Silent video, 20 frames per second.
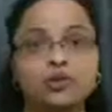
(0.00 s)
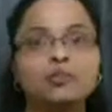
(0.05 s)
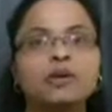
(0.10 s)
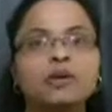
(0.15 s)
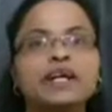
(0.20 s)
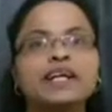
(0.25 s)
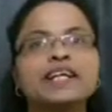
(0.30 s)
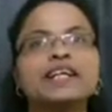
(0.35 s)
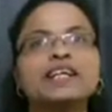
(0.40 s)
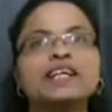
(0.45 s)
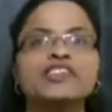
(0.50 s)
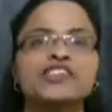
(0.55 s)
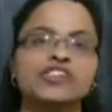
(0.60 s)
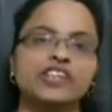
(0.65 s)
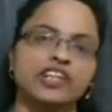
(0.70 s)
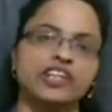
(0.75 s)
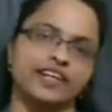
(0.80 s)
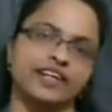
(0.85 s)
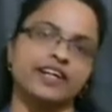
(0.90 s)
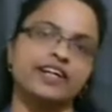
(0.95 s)
my dear
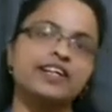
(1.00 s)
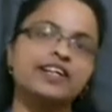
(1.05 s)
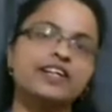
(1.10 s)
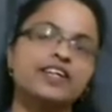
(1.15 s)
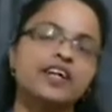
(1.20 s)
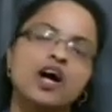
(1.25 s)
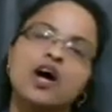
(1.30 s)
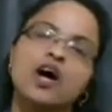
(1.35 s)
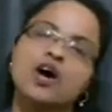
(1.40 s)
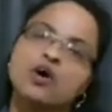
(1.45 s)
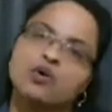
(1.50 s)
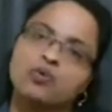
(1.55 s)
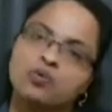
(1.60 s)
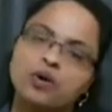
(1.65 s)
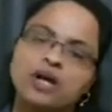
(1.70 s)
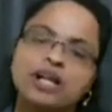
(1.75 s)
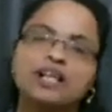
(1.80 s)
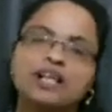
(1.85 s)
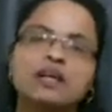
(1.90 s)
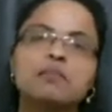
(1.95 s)
children,
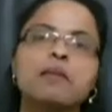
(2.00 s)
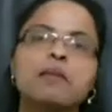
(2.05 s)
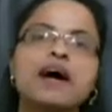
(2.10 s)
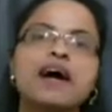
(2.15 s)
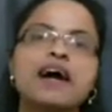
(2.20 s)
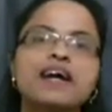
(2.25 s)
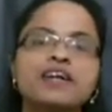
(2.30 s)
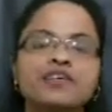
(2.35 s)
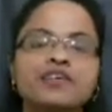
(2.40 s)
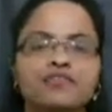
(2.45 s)
welcome back